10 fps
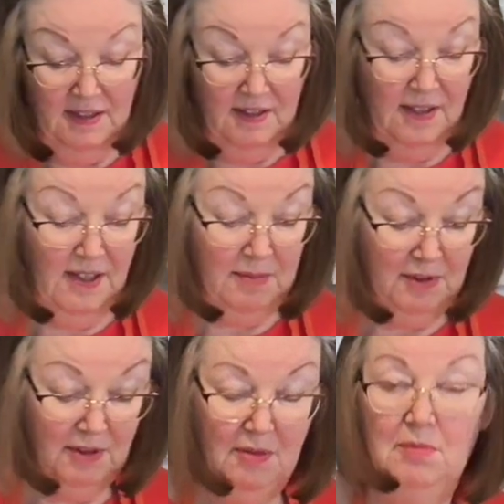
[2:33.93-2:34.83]
Then I'm
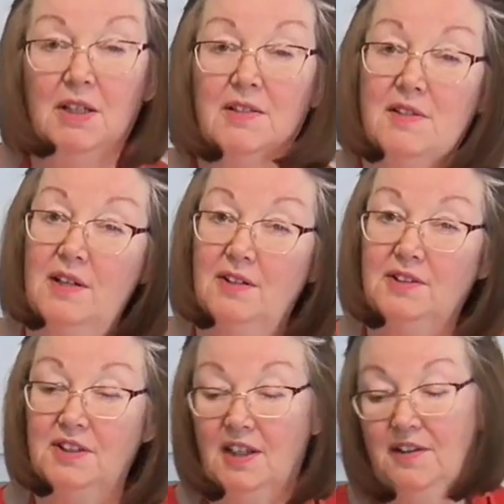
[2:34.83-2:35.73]
going to mix that all
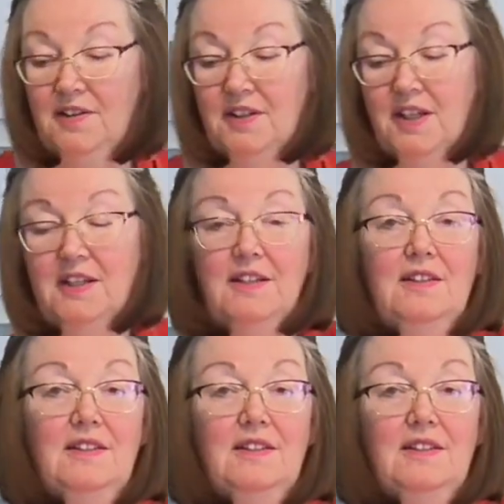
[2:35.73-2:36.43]
together again.